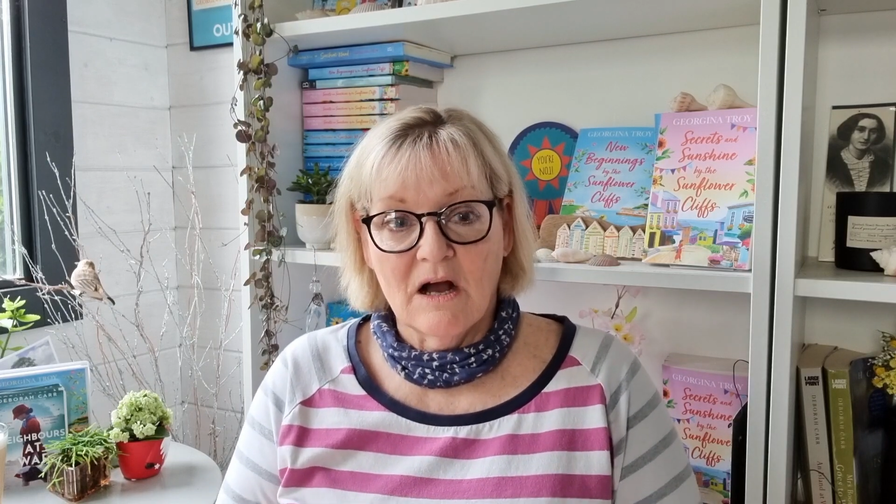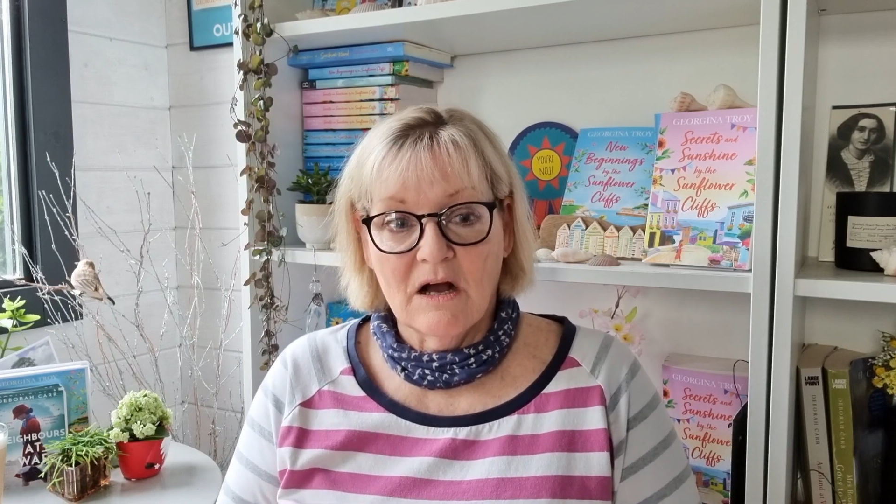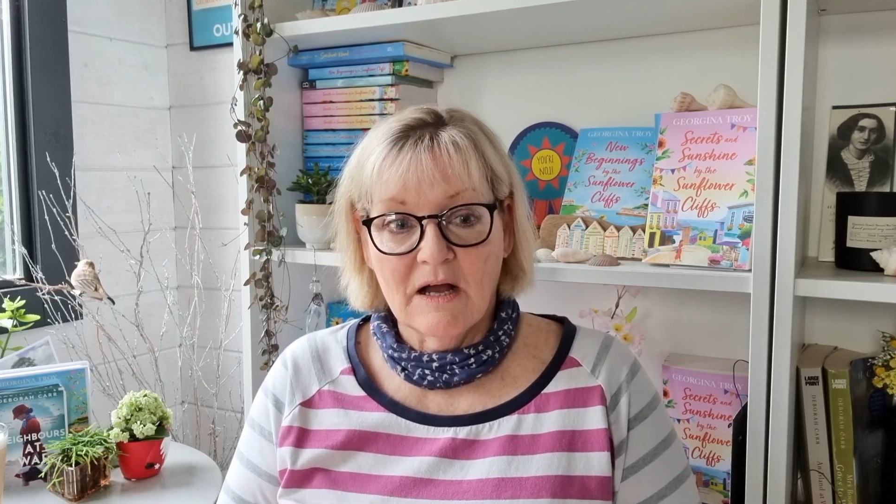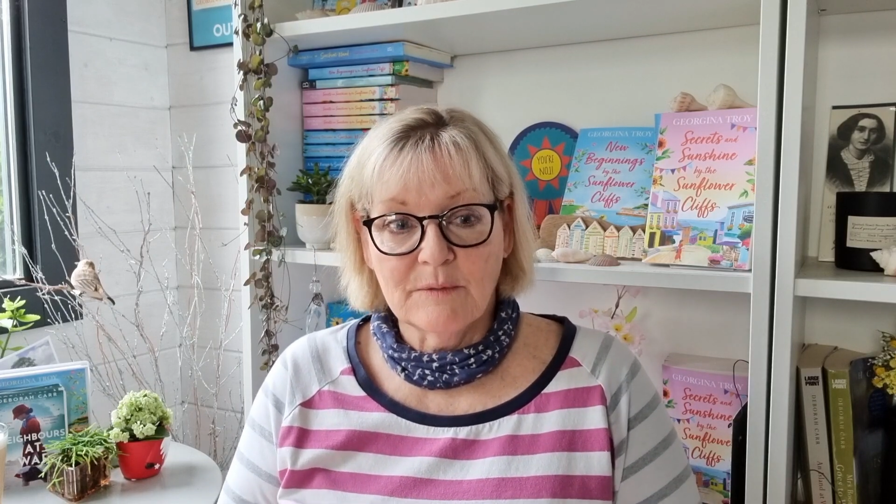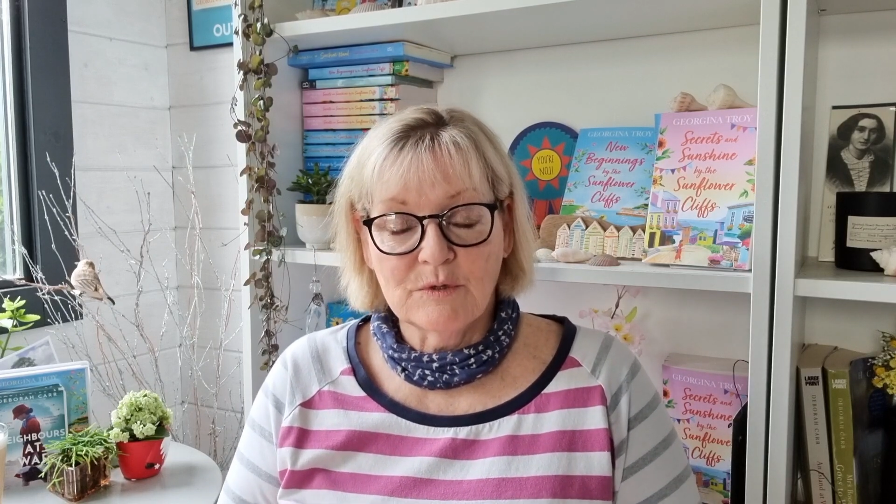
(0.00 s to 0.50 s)

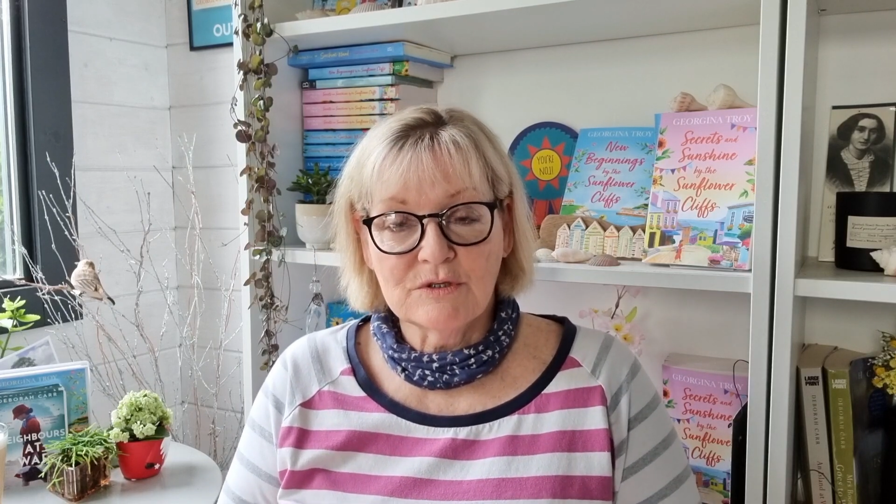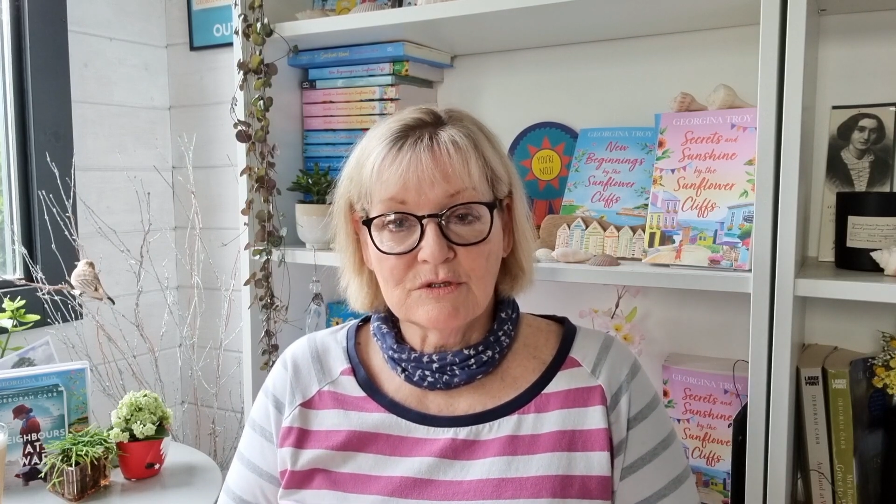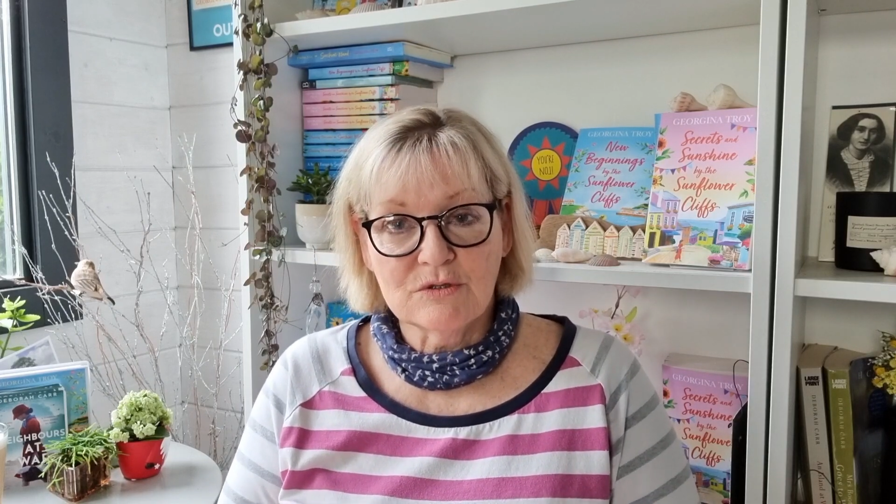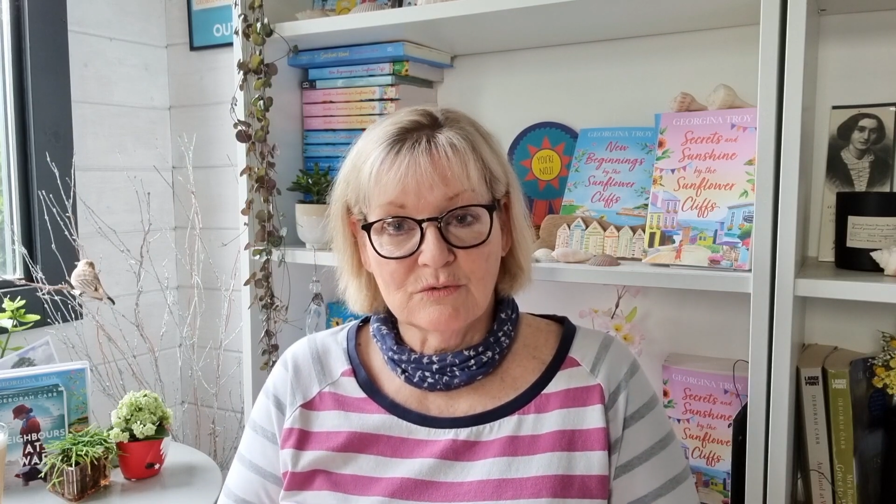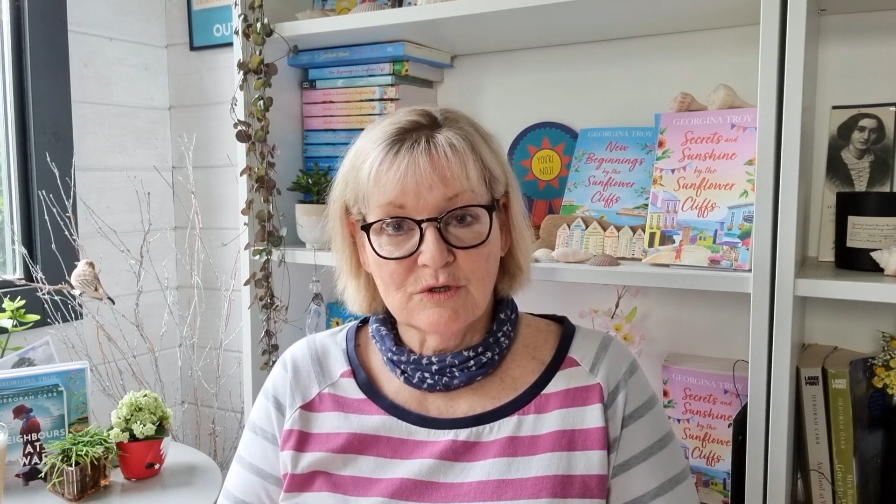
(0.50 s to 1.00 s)
I would
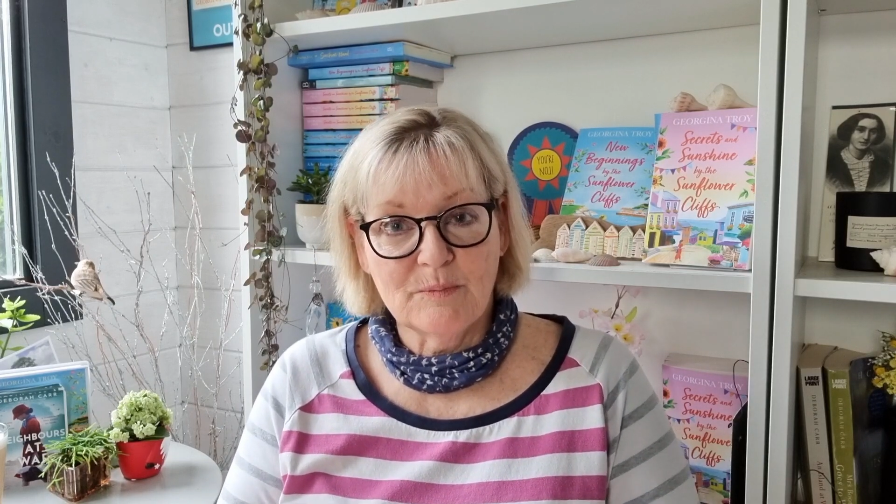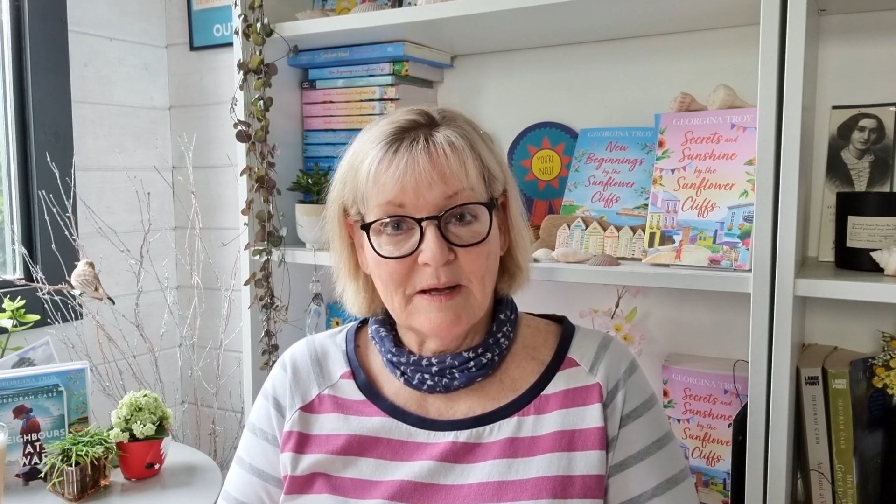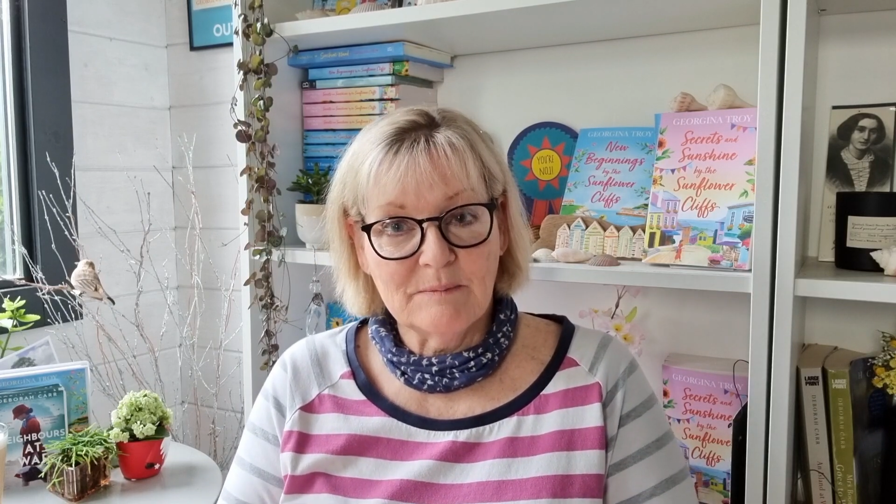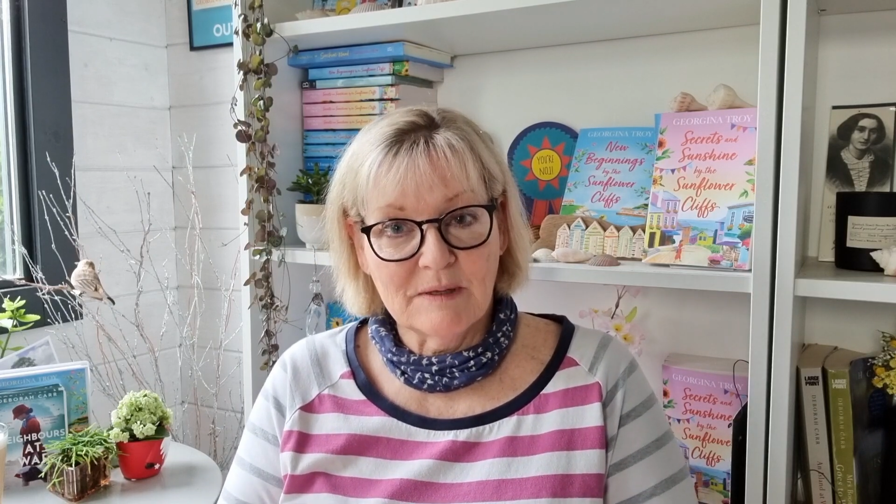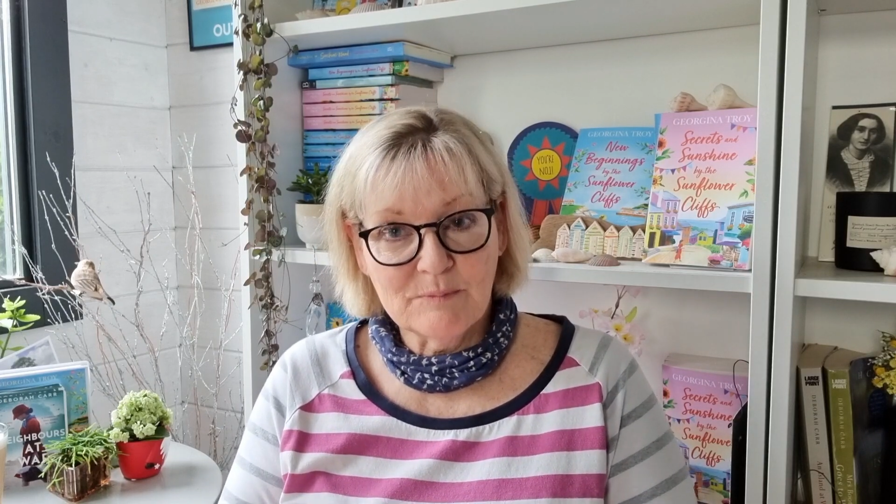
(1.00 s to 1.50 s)
talk
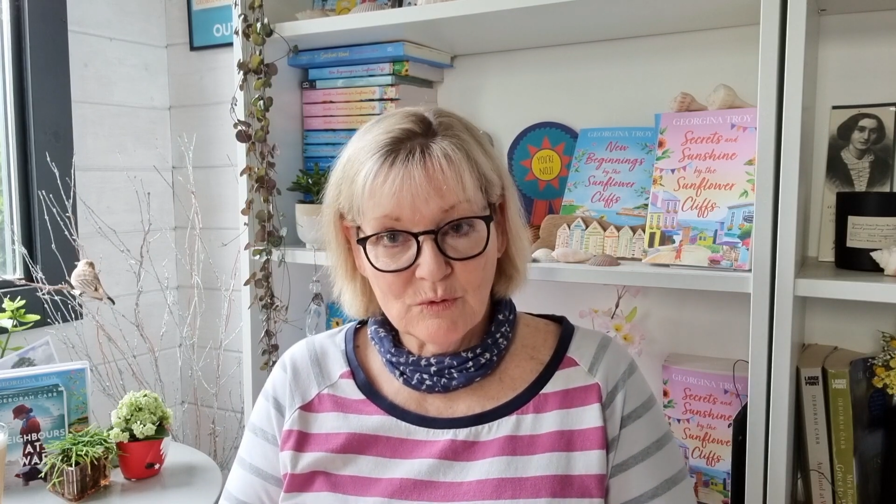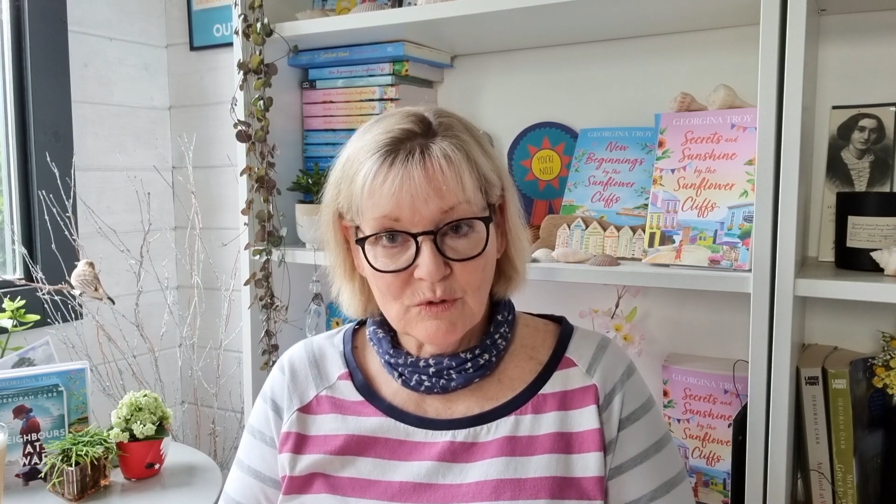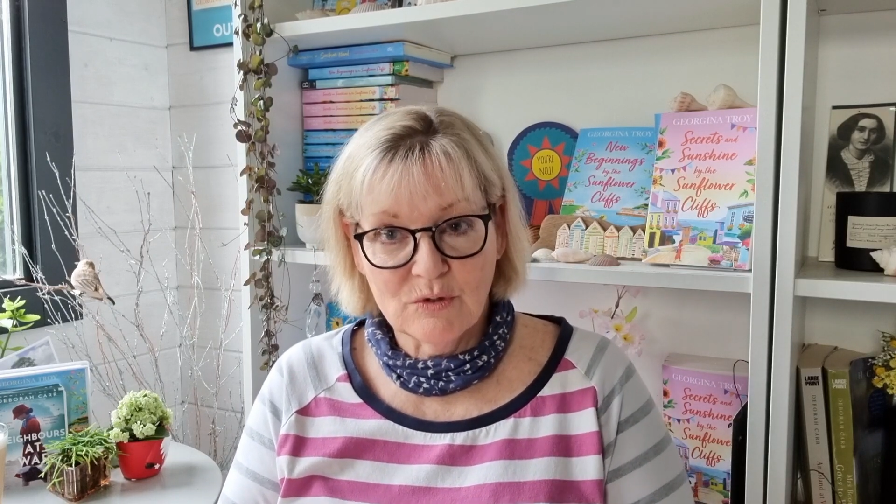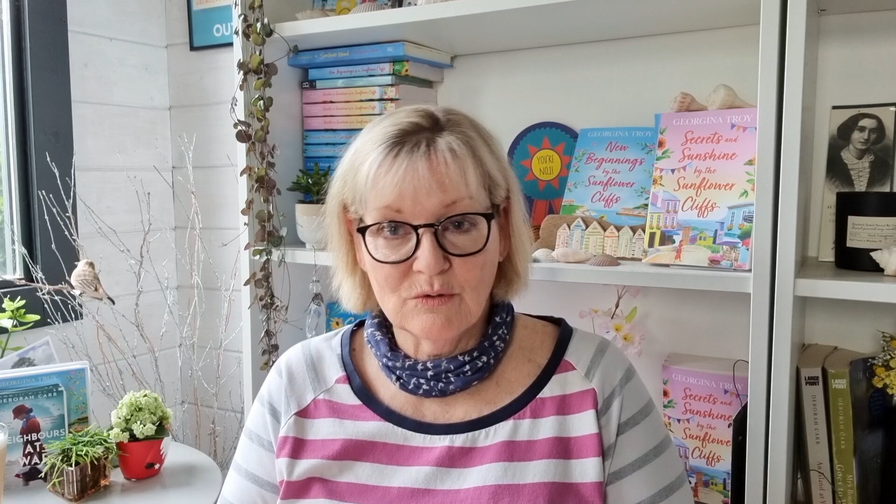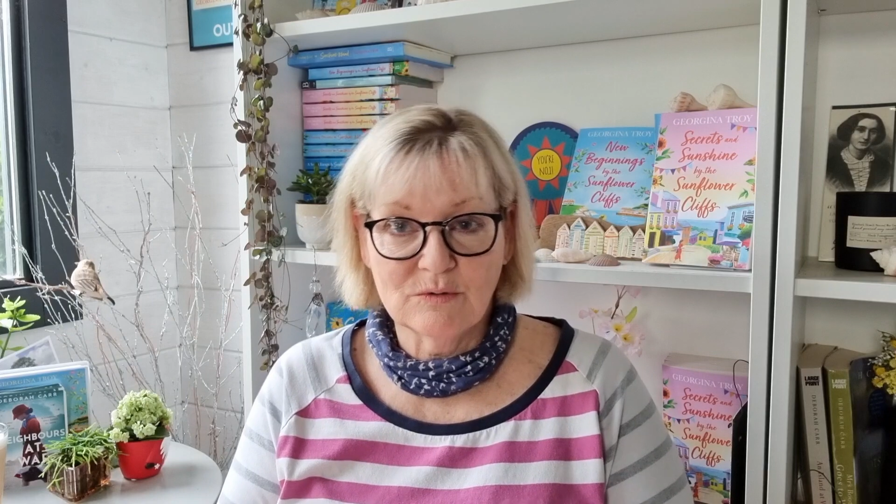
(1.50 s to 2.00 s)
about my
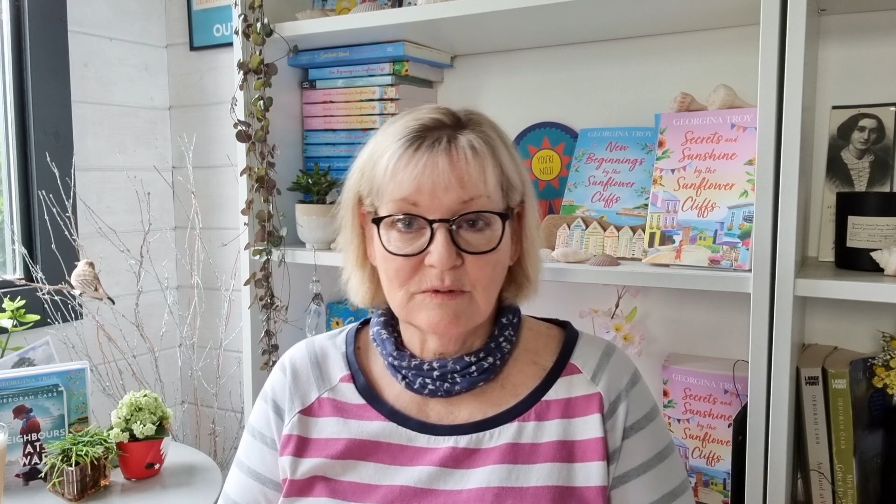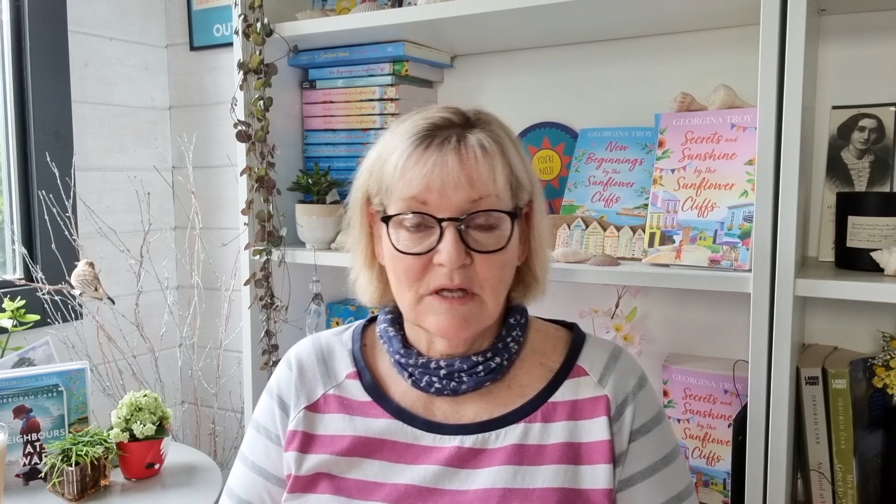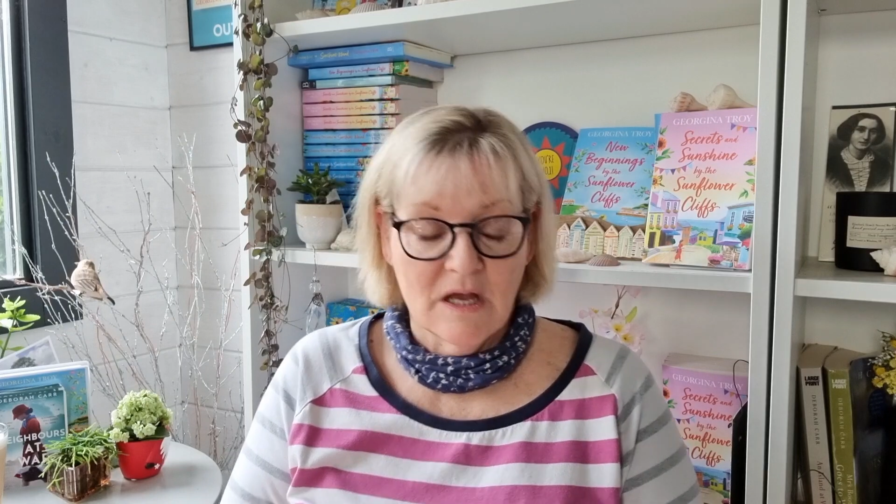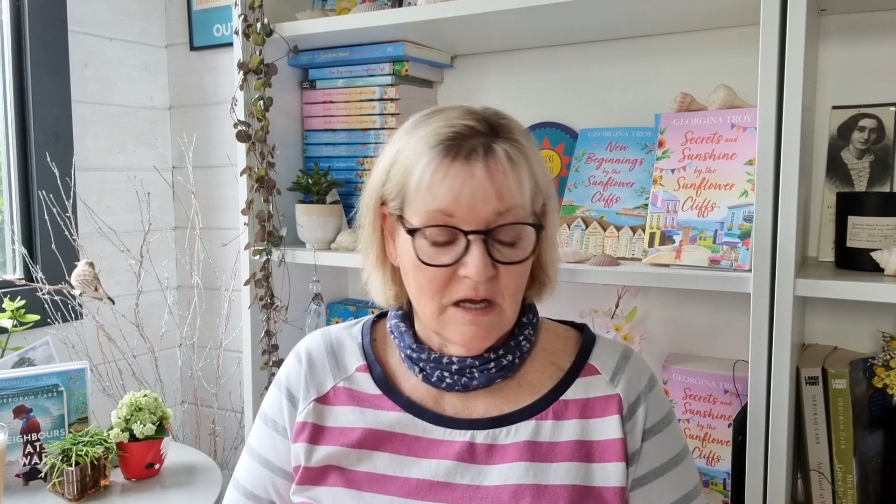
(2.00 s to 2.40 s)
book haul.